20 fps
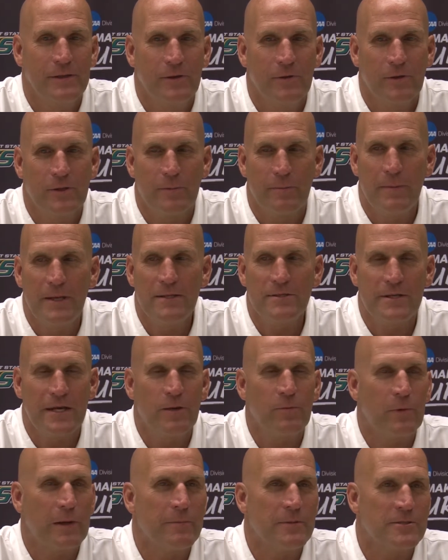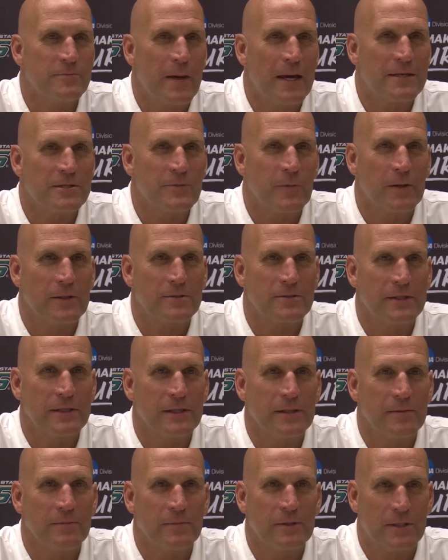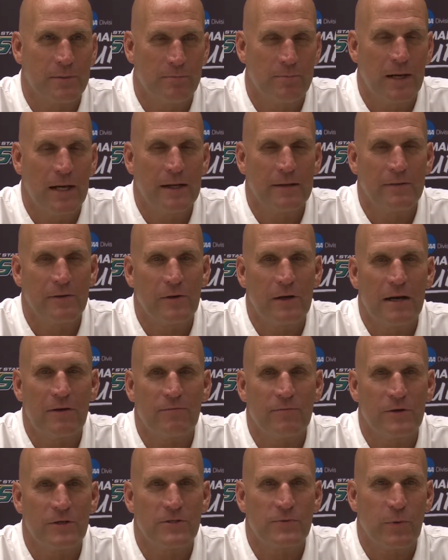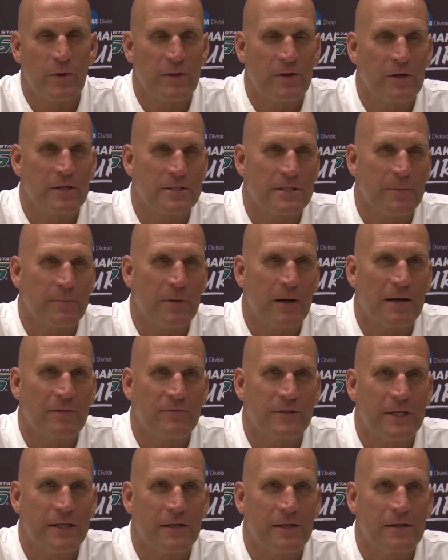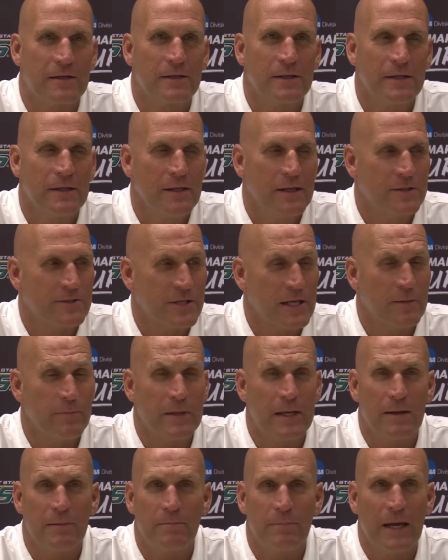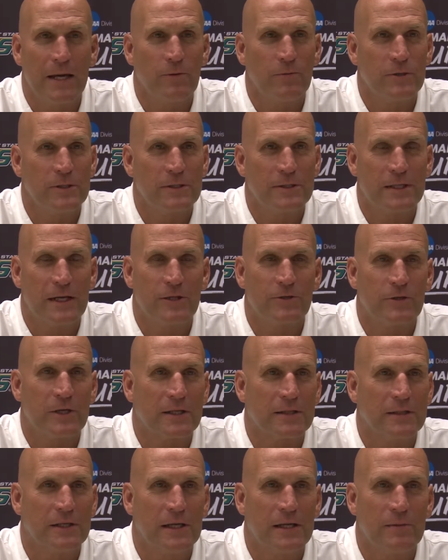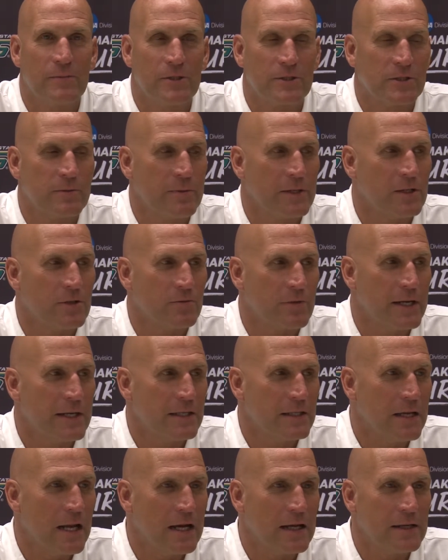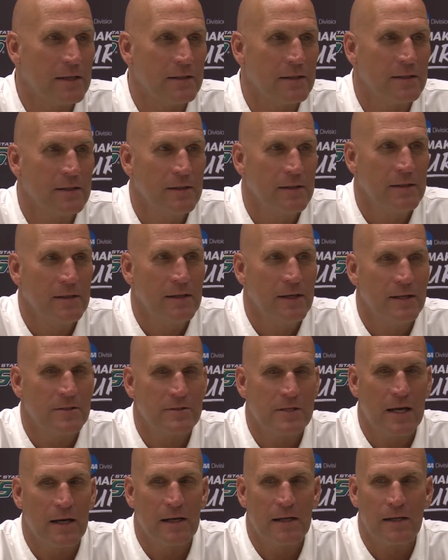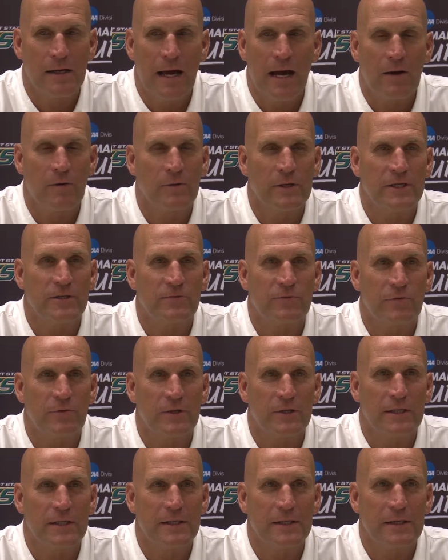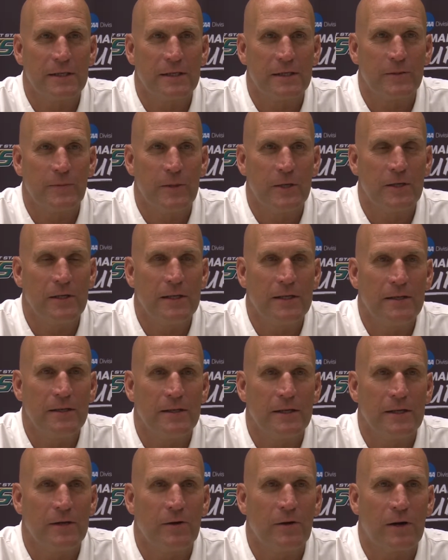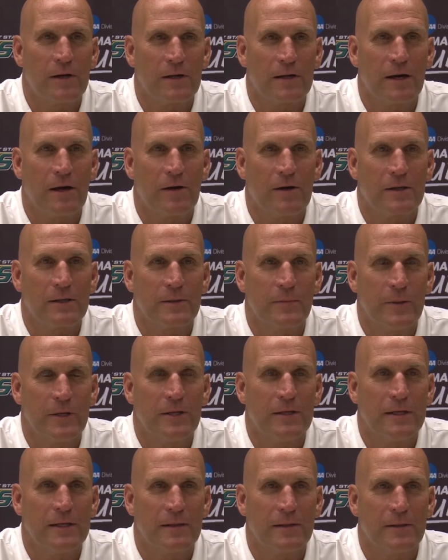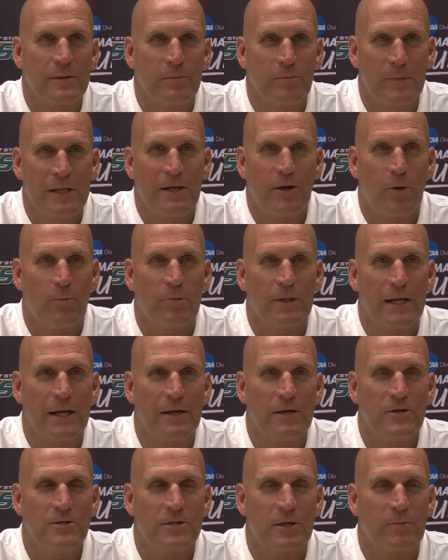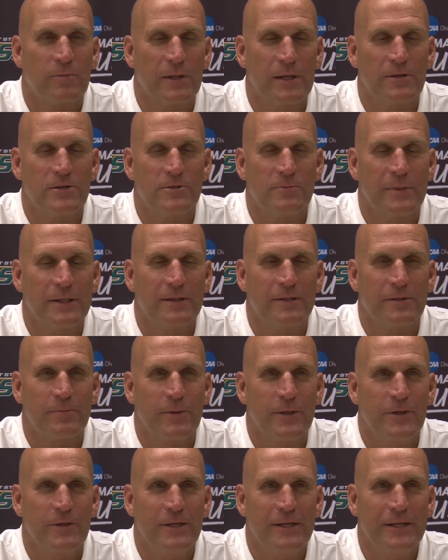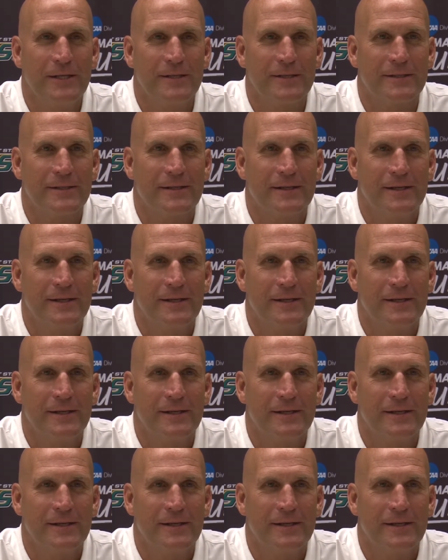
Well, the men's and women's basketball team combined their efforts with our tip-off dinner. It's going to be at Maywood Country Club. It should be a great night. It's outreach for the community. You know, our community meet our players, and our players meet the community,